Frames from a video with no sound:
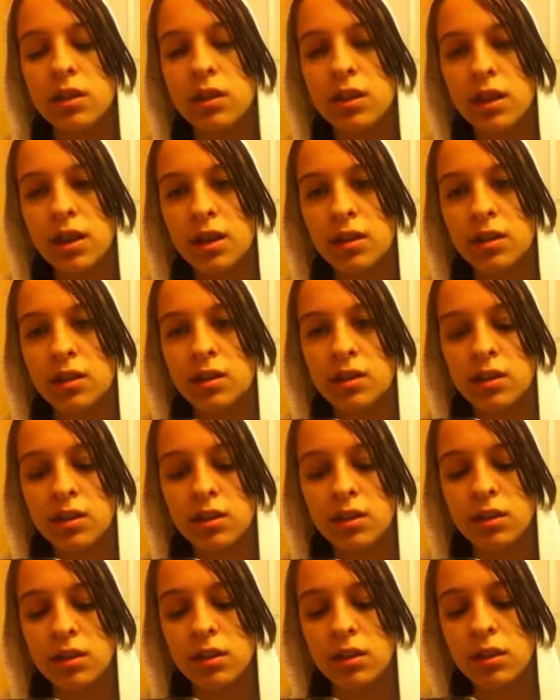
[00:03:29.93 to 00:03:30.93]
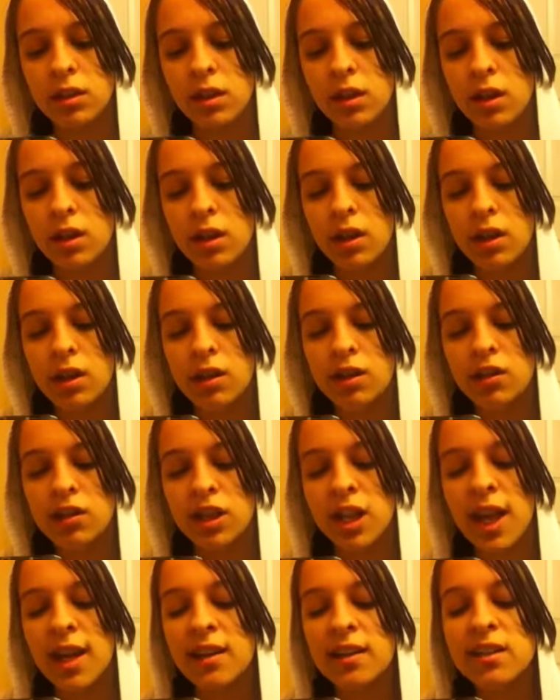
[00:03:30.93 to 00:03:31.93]
Yes. Did you
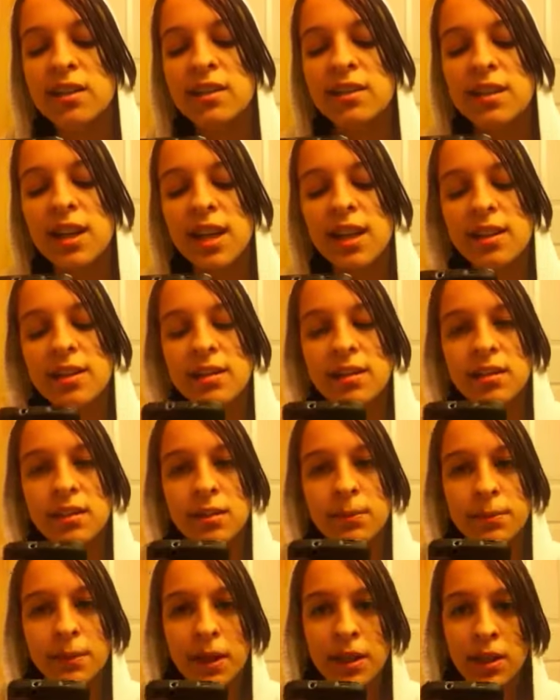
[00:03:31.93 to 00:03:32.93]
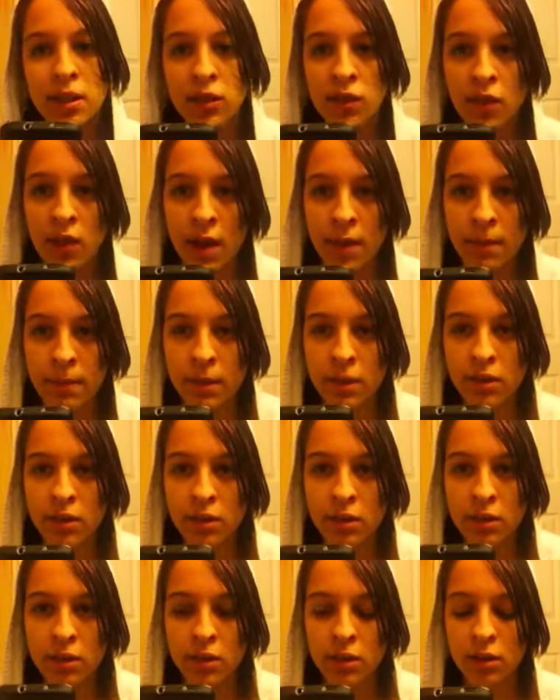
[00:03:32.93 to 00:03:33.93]
count the in somebody
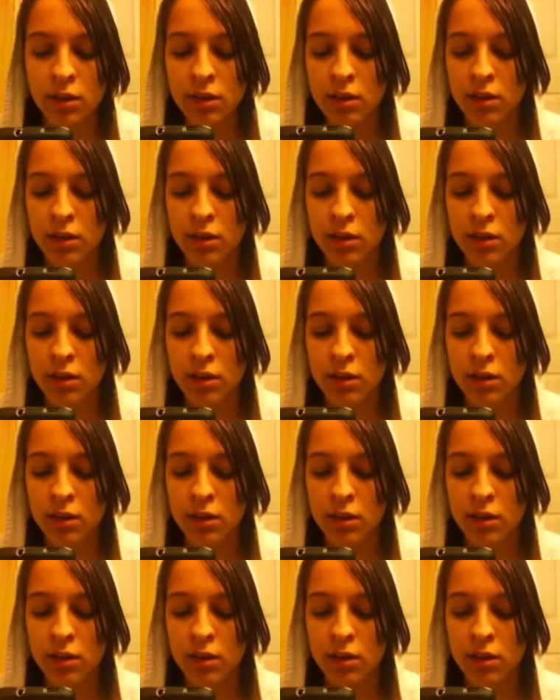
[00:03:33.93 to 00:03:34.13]
famous?